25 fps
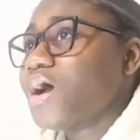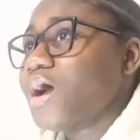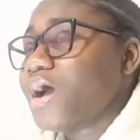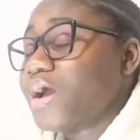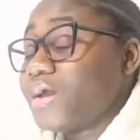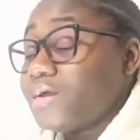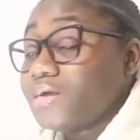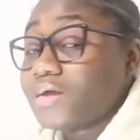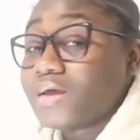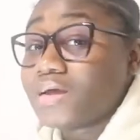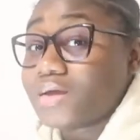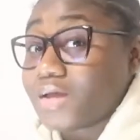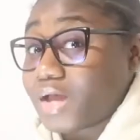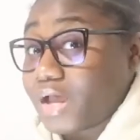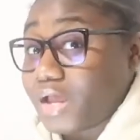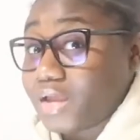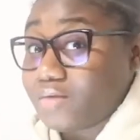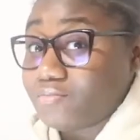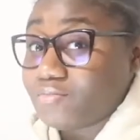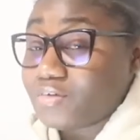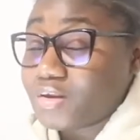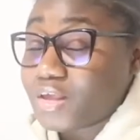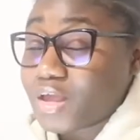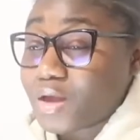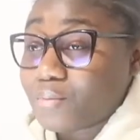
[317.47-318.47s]
I
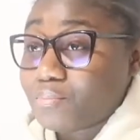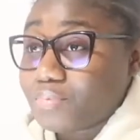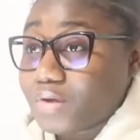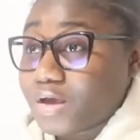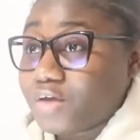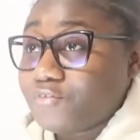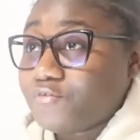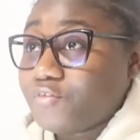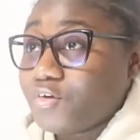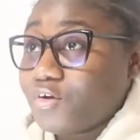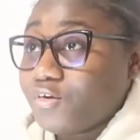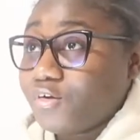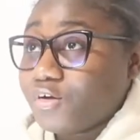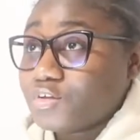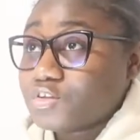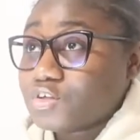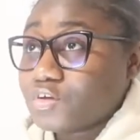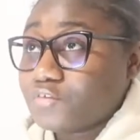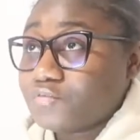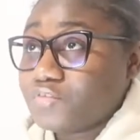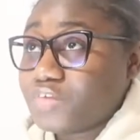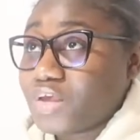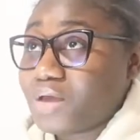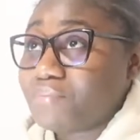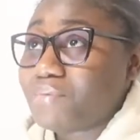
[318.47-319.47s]
really applied for a lot
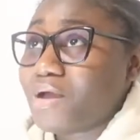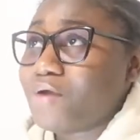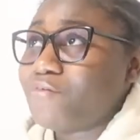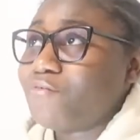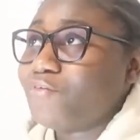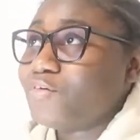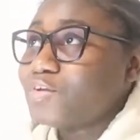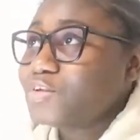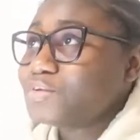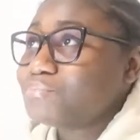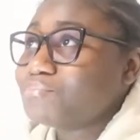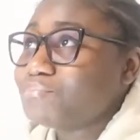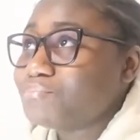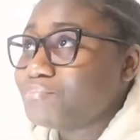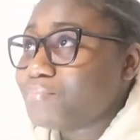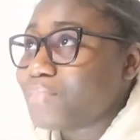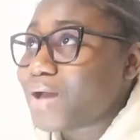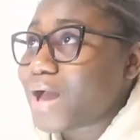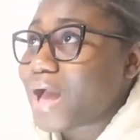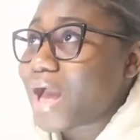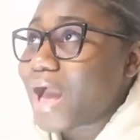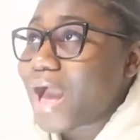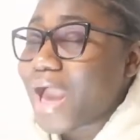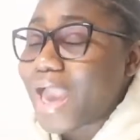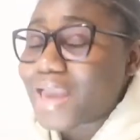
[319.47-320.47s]
of them.
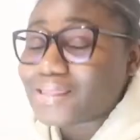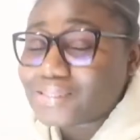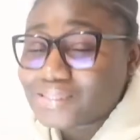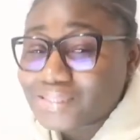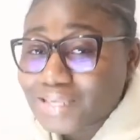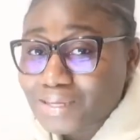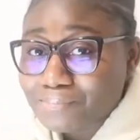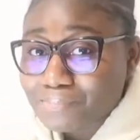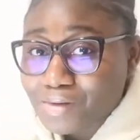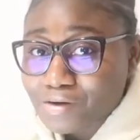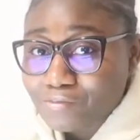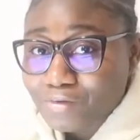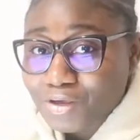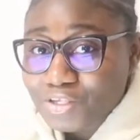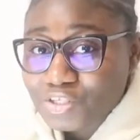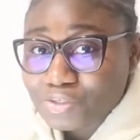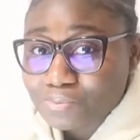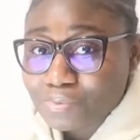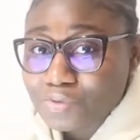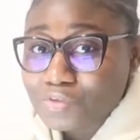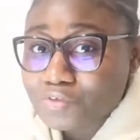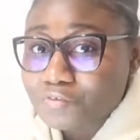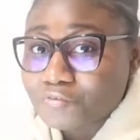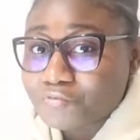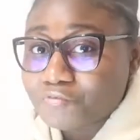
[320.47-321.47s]
I did my
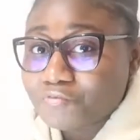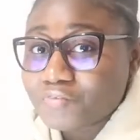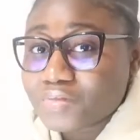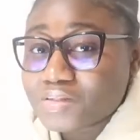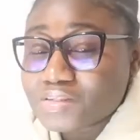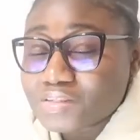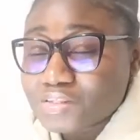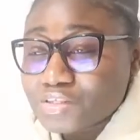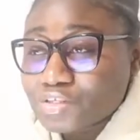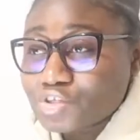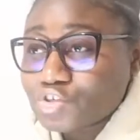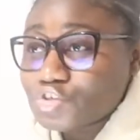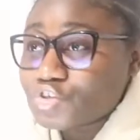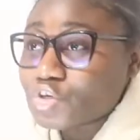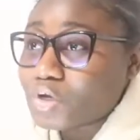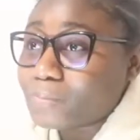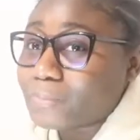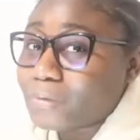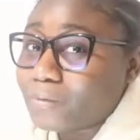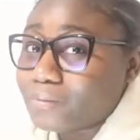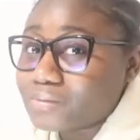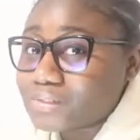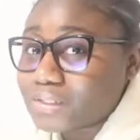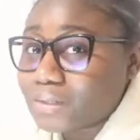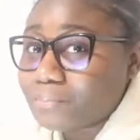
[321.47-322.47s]
resume to fit the job
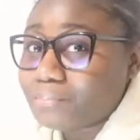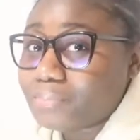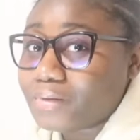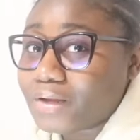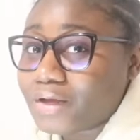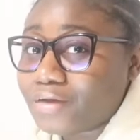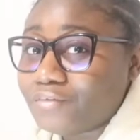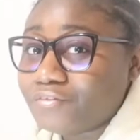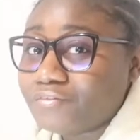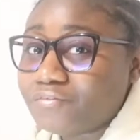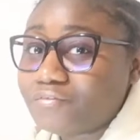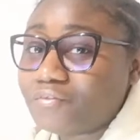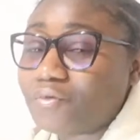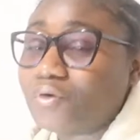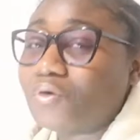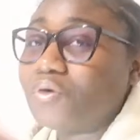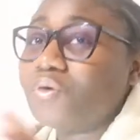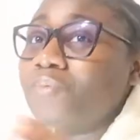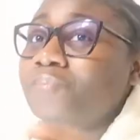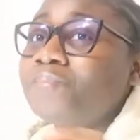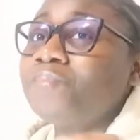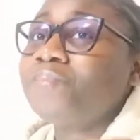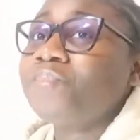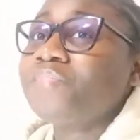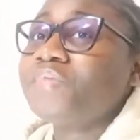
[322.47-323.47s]
I was applying for.
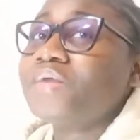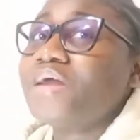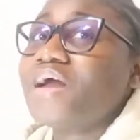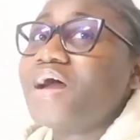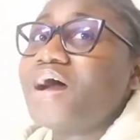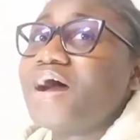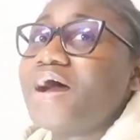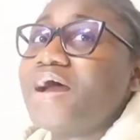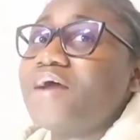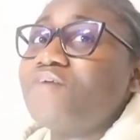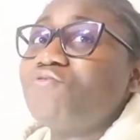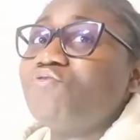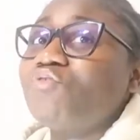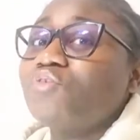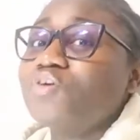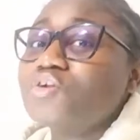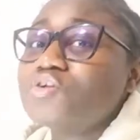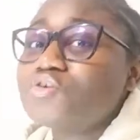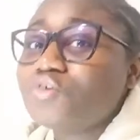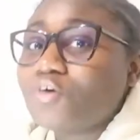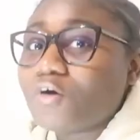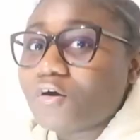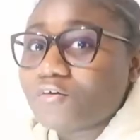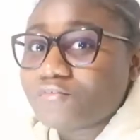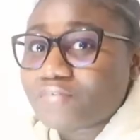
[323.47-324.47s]
I
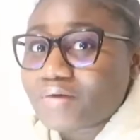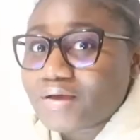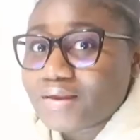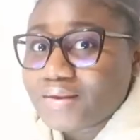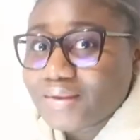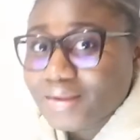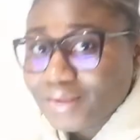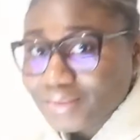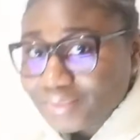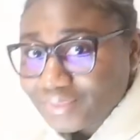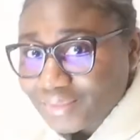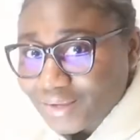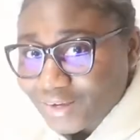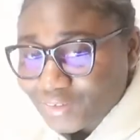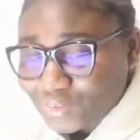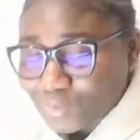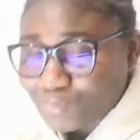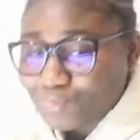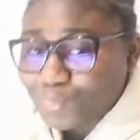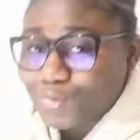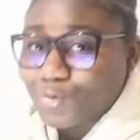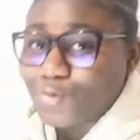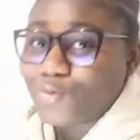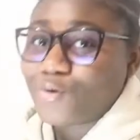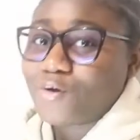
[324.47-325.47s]
wrote cover letters
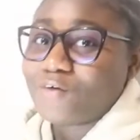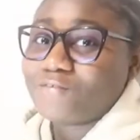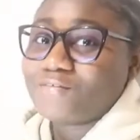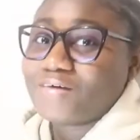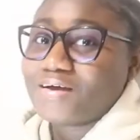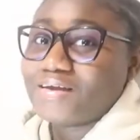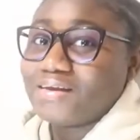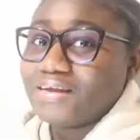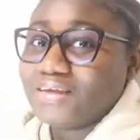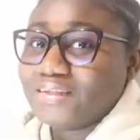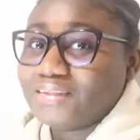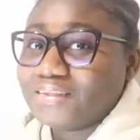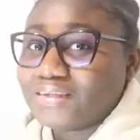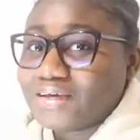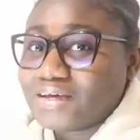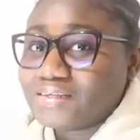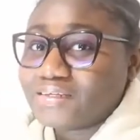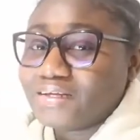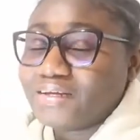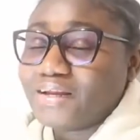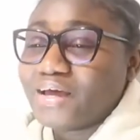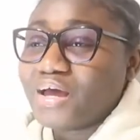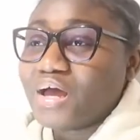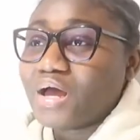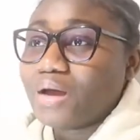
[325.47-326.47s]
upon cover letters
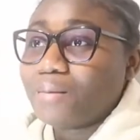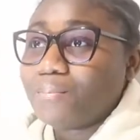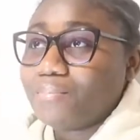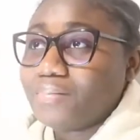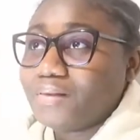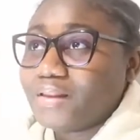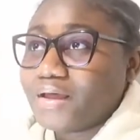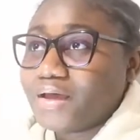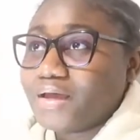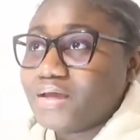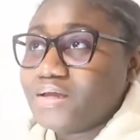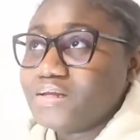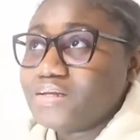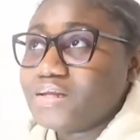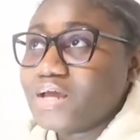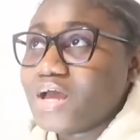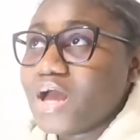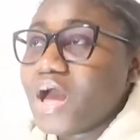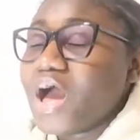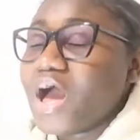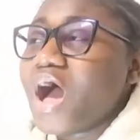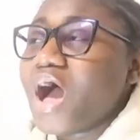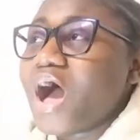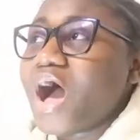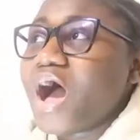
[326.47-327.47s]
and I applied.
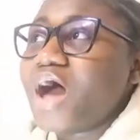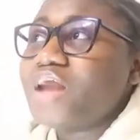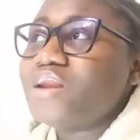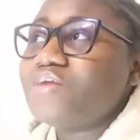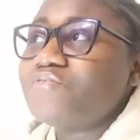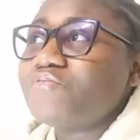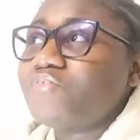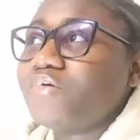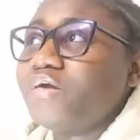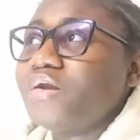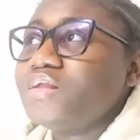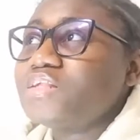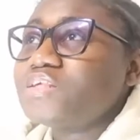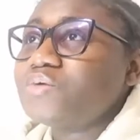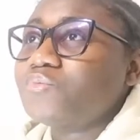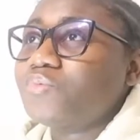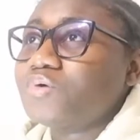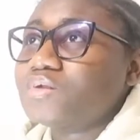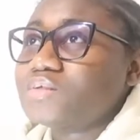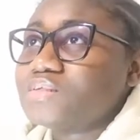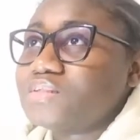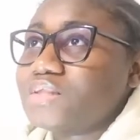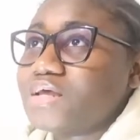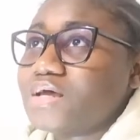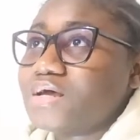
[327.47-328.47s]
And the funny thing
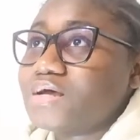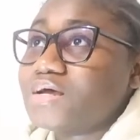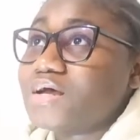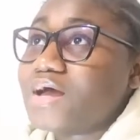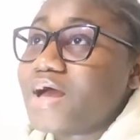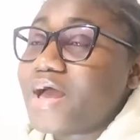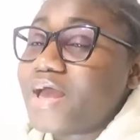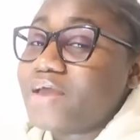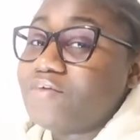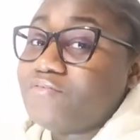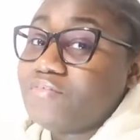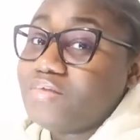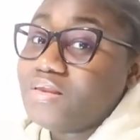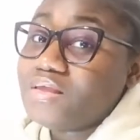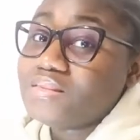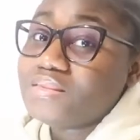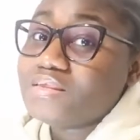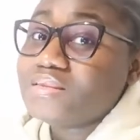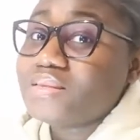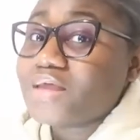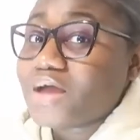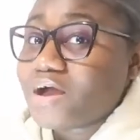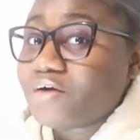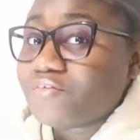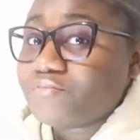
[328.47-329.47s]
was that I really
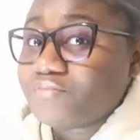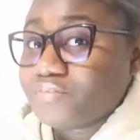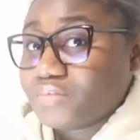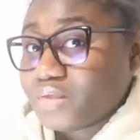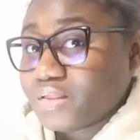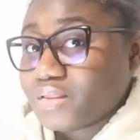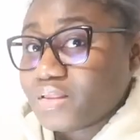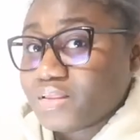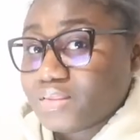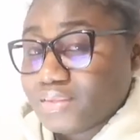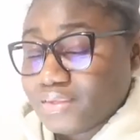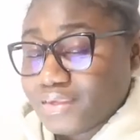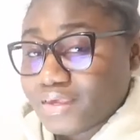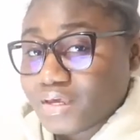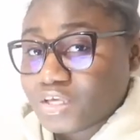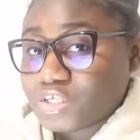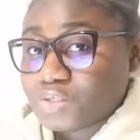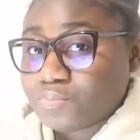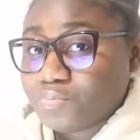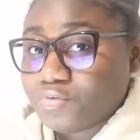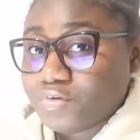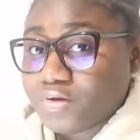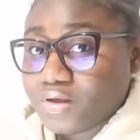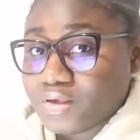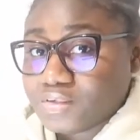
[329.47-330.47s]
did have the
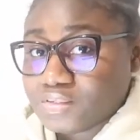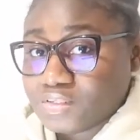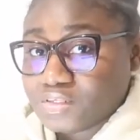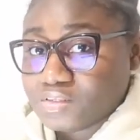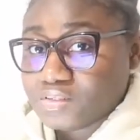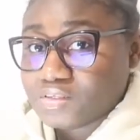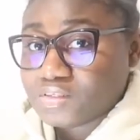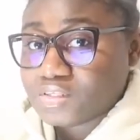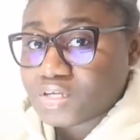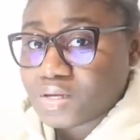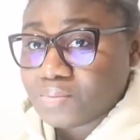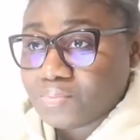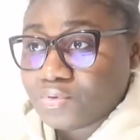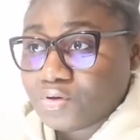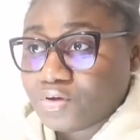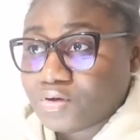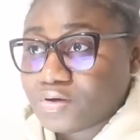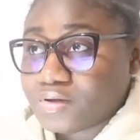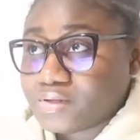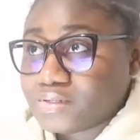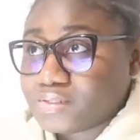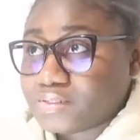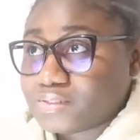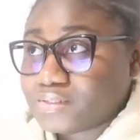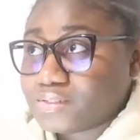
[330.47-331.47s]
experience in India
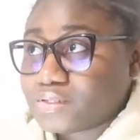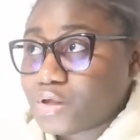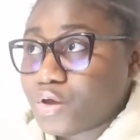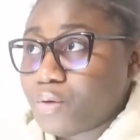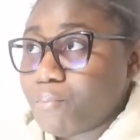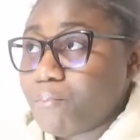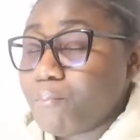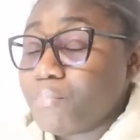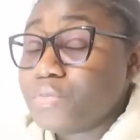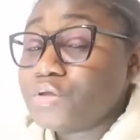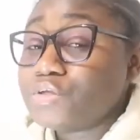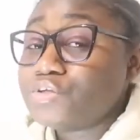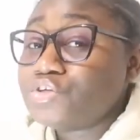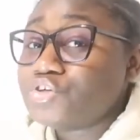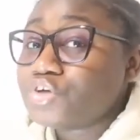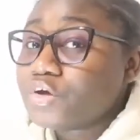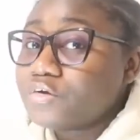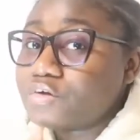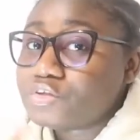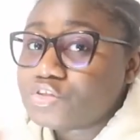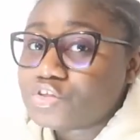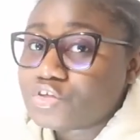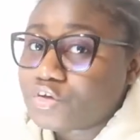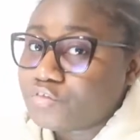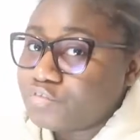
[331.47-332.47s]
because
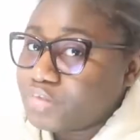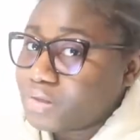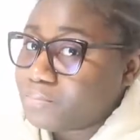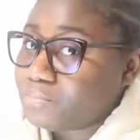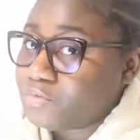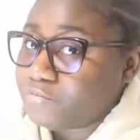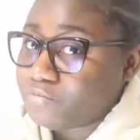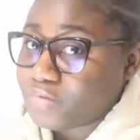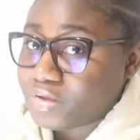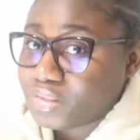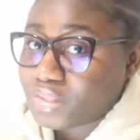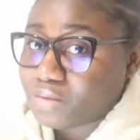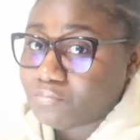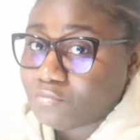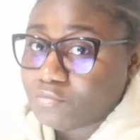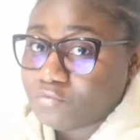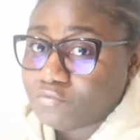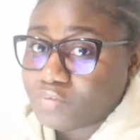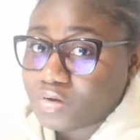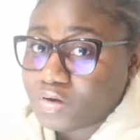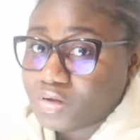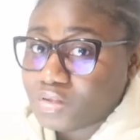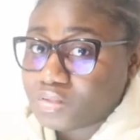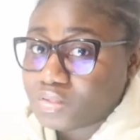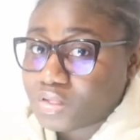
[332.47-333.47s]
majority of them invited me
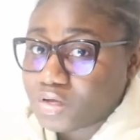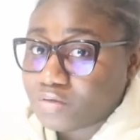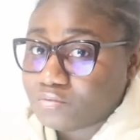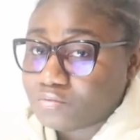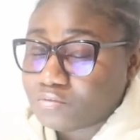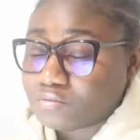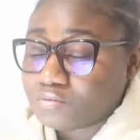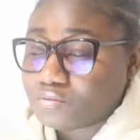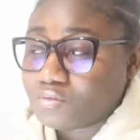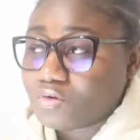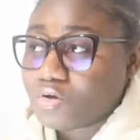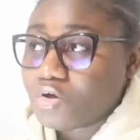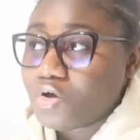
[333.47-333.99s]
for an interview.